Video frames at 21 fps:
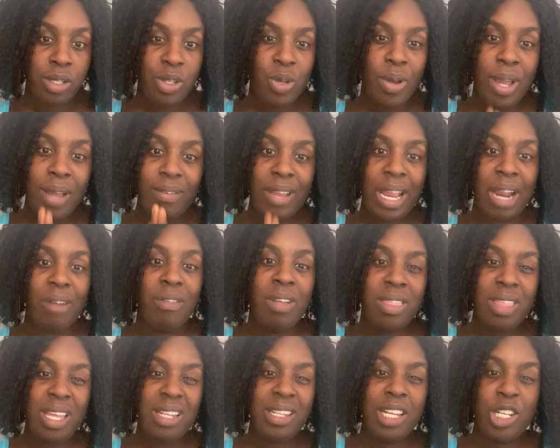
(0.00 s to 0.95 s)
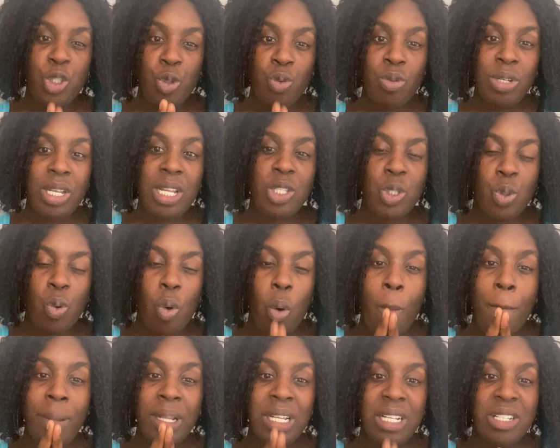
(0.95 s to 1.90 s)
You have everything that you need to
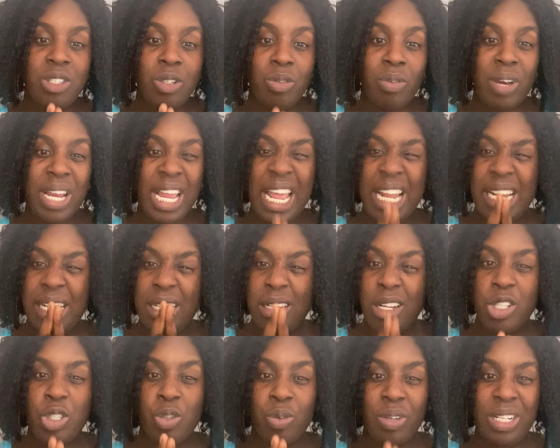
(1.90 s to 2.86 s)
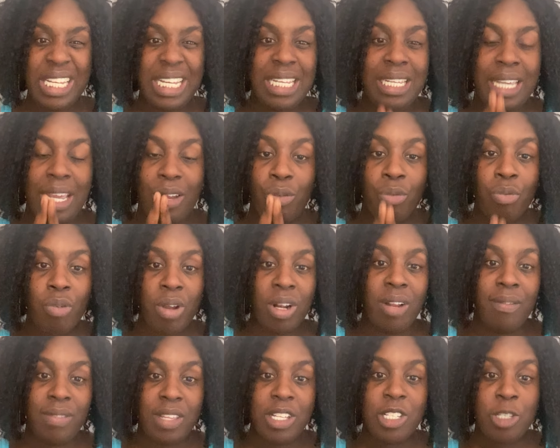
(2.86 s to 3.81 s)
obliterate and literally get rid
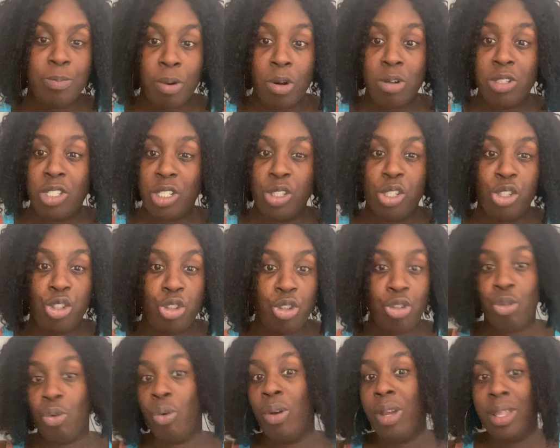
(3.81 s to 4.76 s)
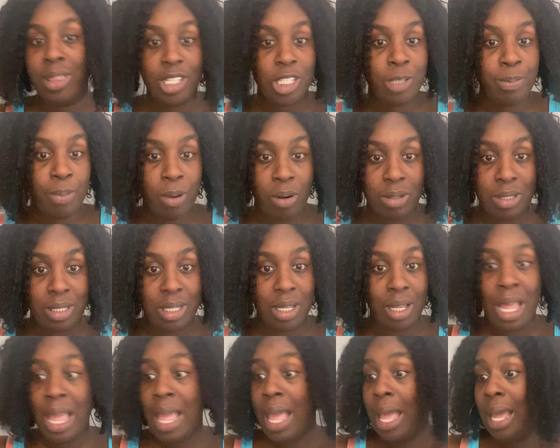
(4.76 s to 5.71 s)
of this person, destroy this person.